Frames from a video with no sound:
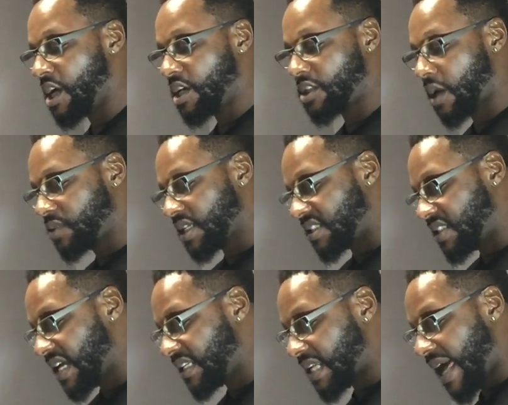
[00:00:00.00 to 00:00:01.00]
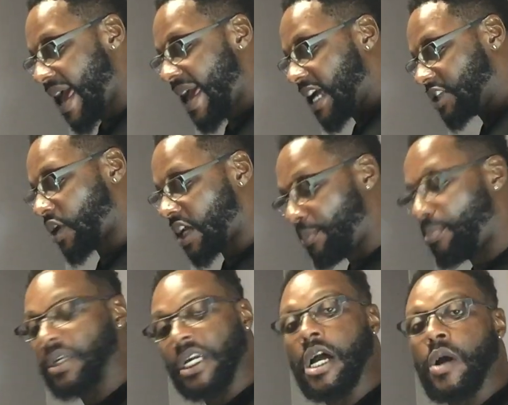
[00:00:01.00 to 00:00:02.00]
So just letting it hang and trying to
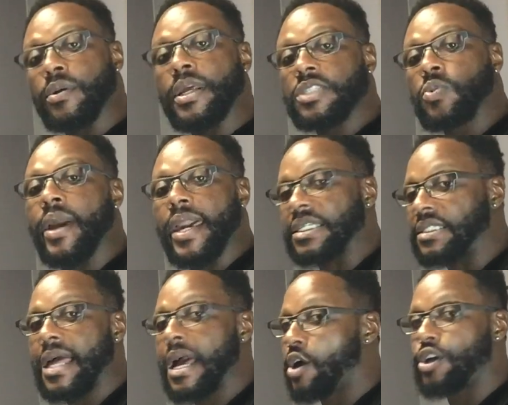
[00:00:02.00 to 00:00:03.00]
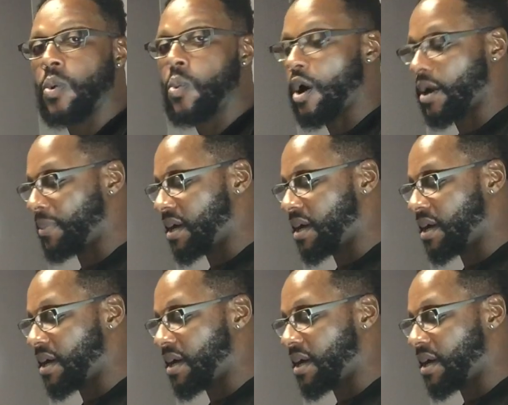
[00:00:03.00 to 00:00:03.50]
put it on this way is not going to work,